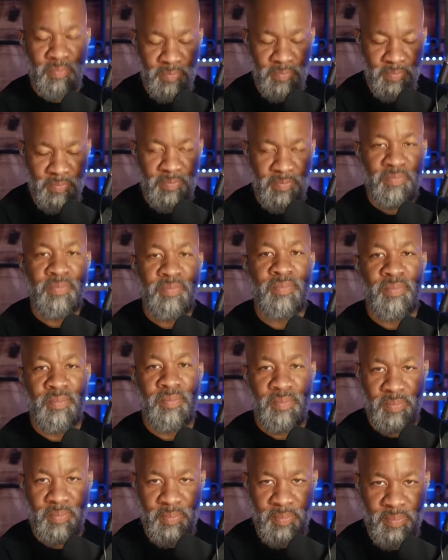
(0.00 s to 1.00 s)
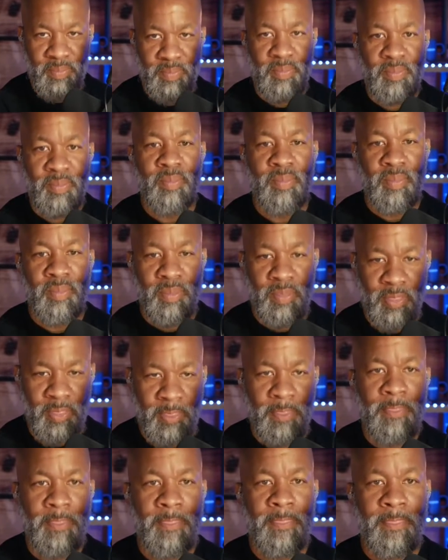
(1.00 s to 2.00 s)
is super important,
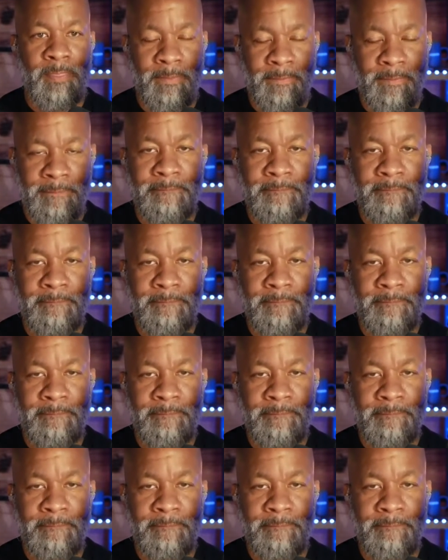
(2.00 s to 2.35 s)
and also